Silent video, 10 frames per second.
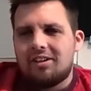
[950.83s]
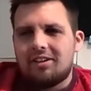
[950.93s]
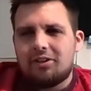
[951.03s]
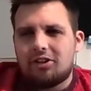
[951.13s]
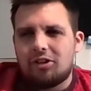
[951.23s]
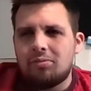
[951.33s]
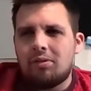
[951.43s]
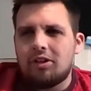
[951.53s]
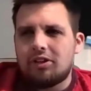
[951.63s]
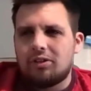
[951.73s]
There's so
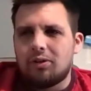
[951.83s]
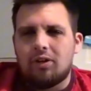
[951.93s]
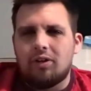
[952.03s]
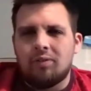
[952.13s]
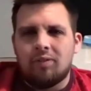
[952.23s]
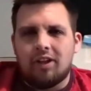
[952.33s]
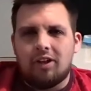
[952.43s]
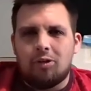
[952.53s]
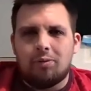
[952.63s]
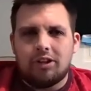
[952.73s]
much going on with that
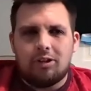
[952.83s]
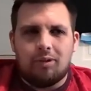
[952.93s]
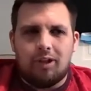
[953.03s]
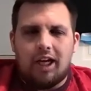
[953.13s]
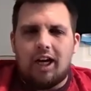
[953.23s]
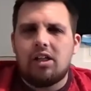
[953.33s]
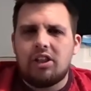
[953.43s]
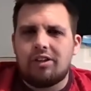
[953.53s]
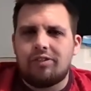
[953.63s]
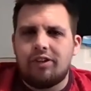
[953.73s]
All Blacks team. Like,
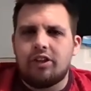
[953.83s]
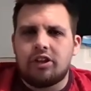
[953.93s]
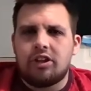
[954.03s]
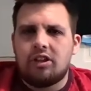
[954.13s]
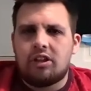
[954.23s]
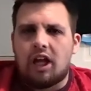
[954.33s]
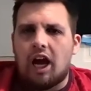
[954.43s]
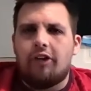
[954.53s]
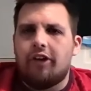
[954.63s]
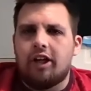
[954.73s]
Ardis Savea just
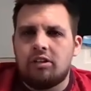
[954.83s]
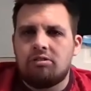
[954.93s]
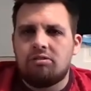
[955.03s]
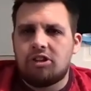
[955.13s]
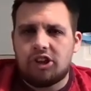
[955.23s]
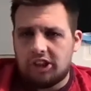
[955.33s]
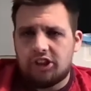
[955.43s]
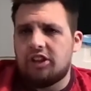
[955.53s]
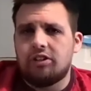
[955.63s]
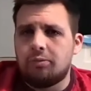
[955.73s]
carrying
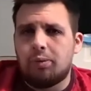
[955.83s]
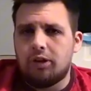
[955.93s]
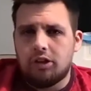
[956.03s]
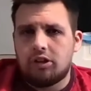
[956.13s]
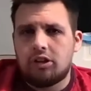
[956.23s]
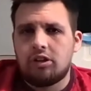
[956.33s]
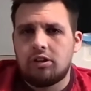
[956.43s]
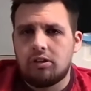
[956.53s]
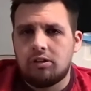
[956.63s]
six England players